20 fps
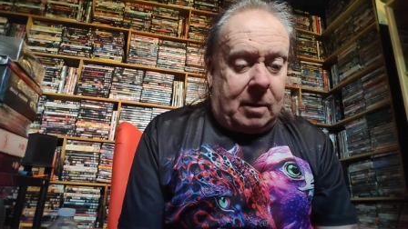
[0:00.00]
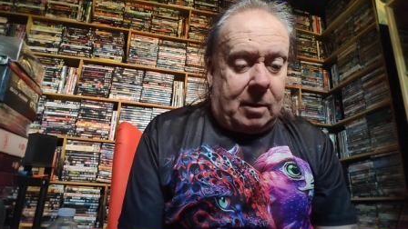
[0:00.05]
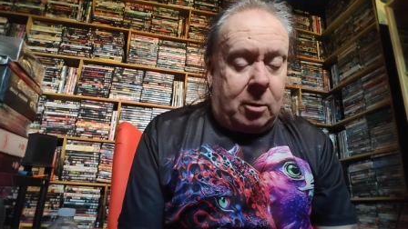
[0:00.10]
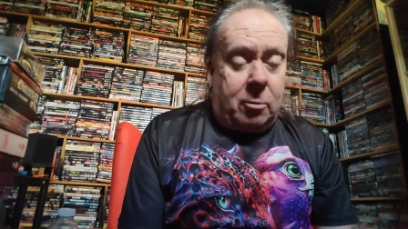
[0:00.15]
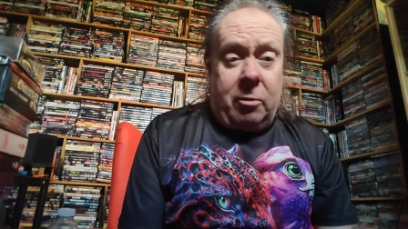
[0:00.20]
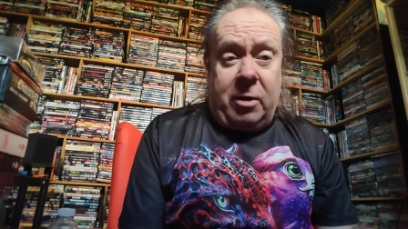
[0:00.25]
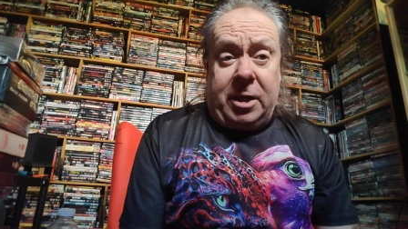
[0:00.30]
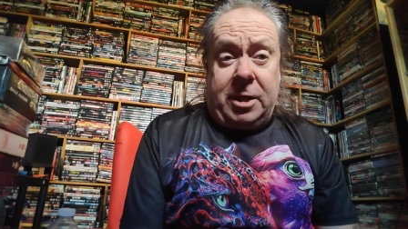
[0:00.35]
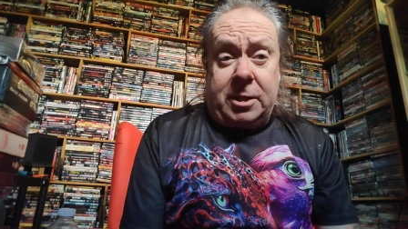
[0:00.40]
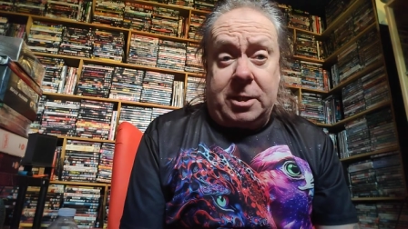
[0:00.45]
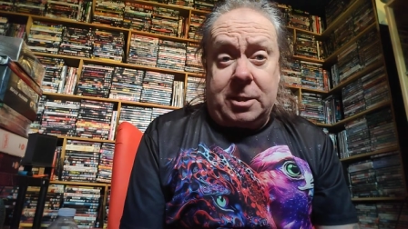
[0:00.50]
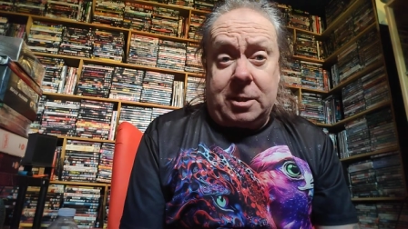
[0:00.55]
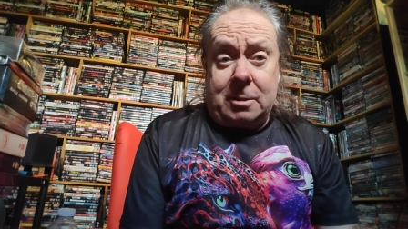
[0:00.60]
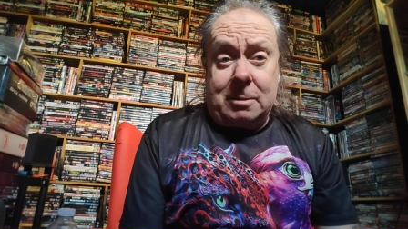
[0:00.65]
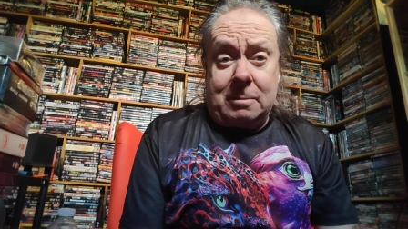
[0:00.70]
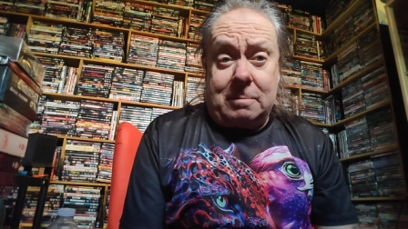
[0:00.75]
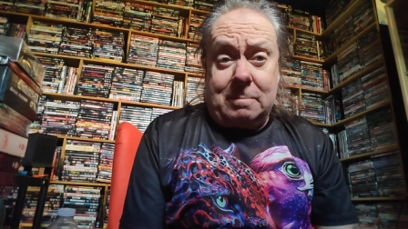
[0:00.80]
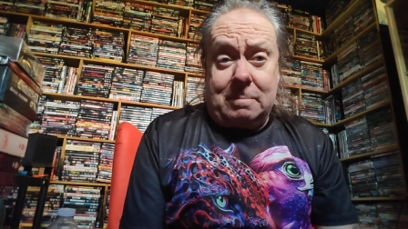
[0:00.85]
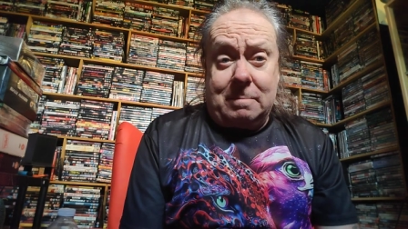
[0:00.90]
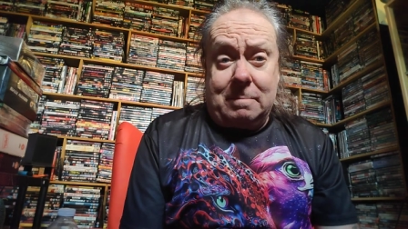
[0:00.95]
Grease,
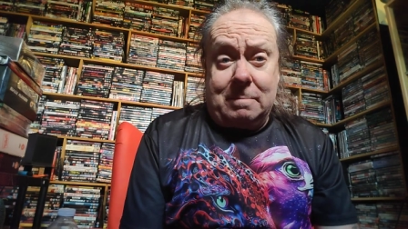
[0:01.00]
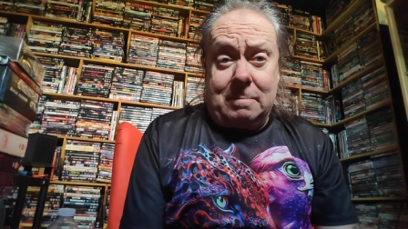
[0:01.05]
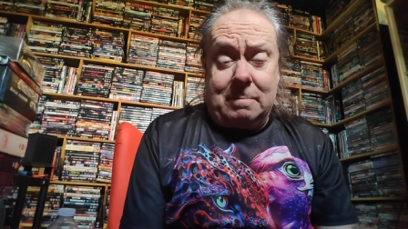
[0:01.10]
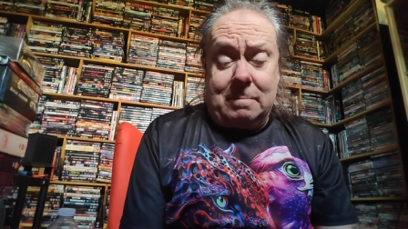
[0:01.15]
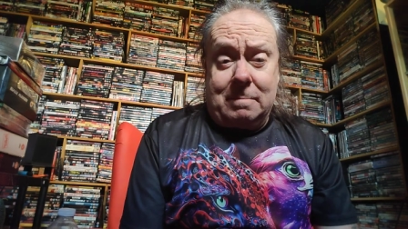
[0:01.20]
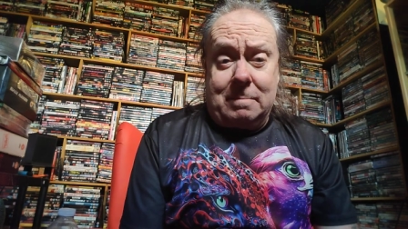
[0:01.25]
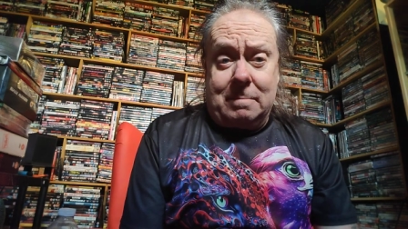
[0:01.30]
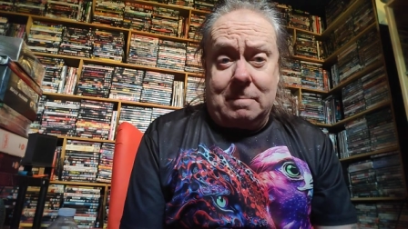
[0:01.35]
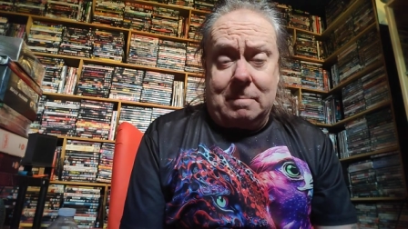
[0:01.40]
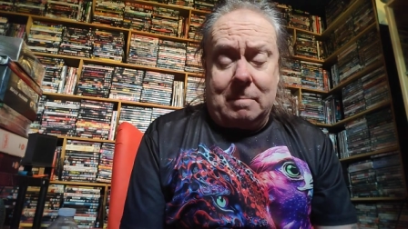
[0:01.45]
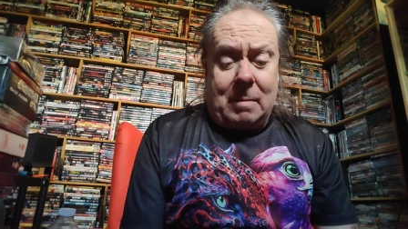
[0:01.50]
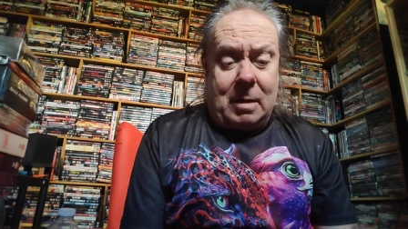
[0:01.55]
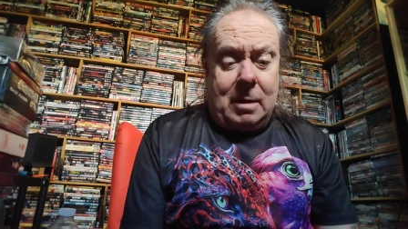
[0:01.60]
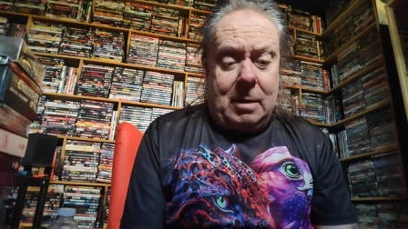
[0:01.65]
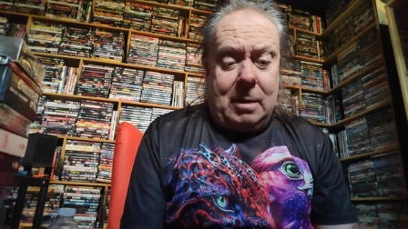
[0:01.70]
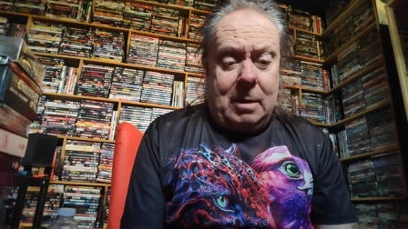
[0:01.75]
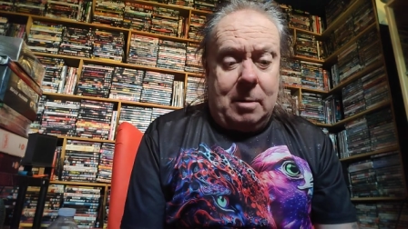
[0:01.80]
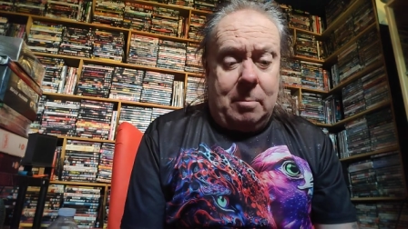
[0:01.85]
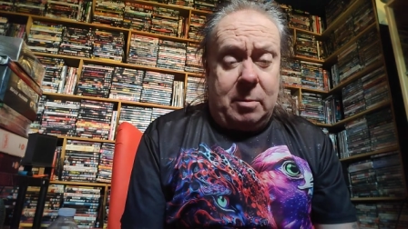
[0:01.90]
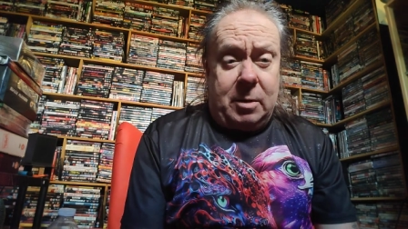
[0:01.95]

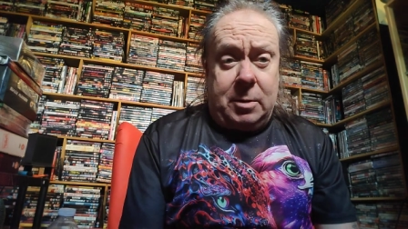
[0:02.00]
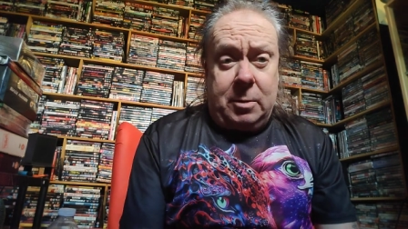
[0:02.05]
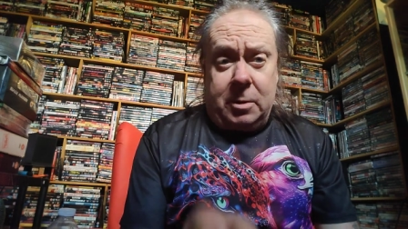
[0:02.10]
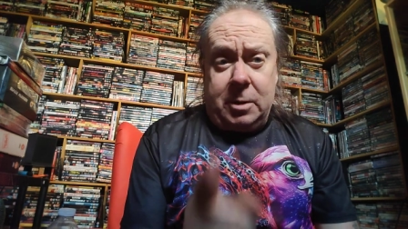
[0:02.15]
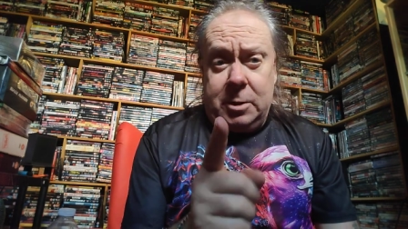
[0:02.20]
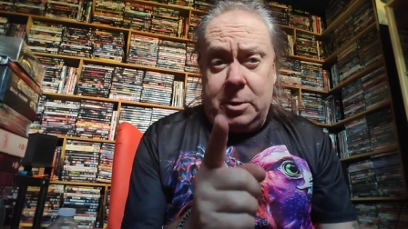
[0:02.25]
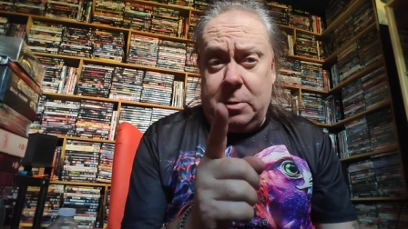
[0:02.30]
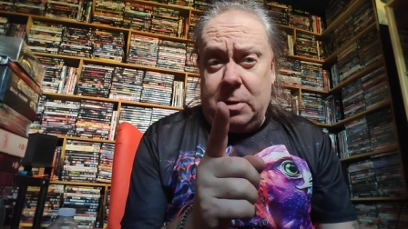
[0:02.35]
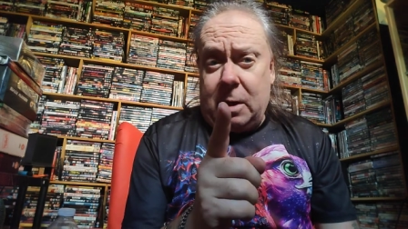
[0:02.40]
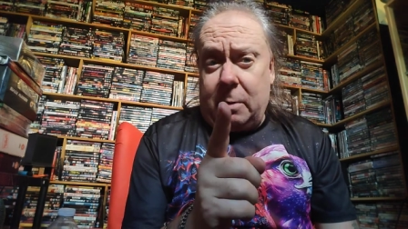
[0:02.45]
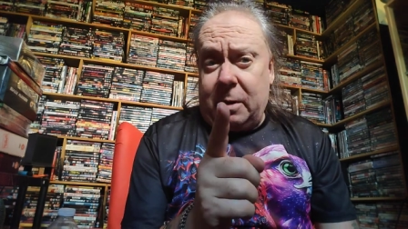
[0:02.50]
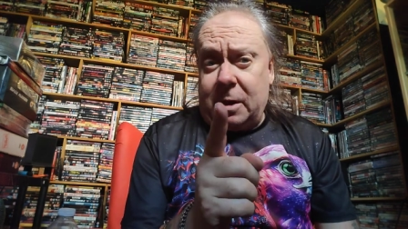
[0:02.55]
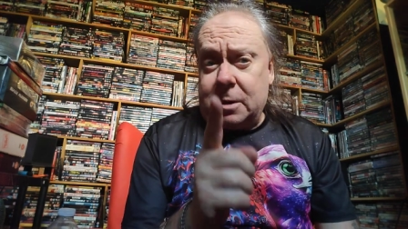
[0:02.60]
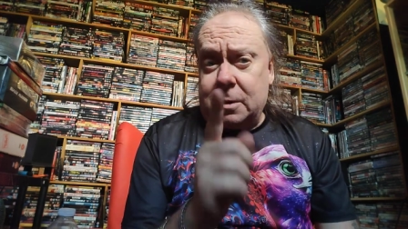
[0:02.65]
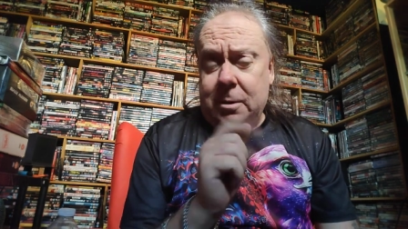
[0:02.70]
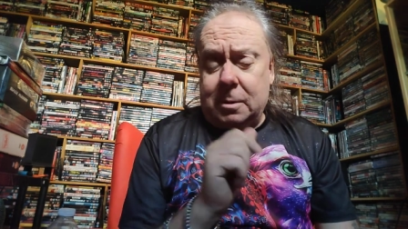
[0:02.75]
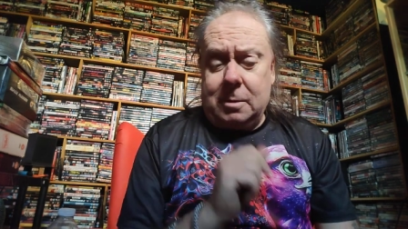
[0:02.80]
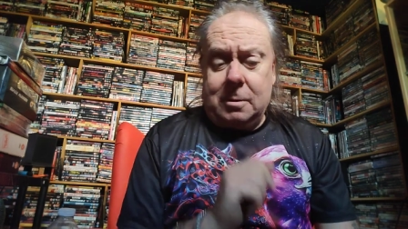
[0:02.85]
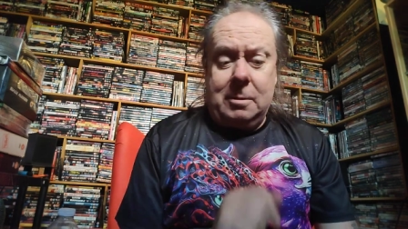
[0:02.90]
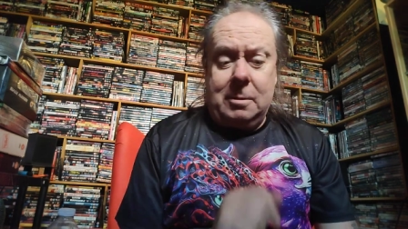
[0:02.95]
but not as you know it.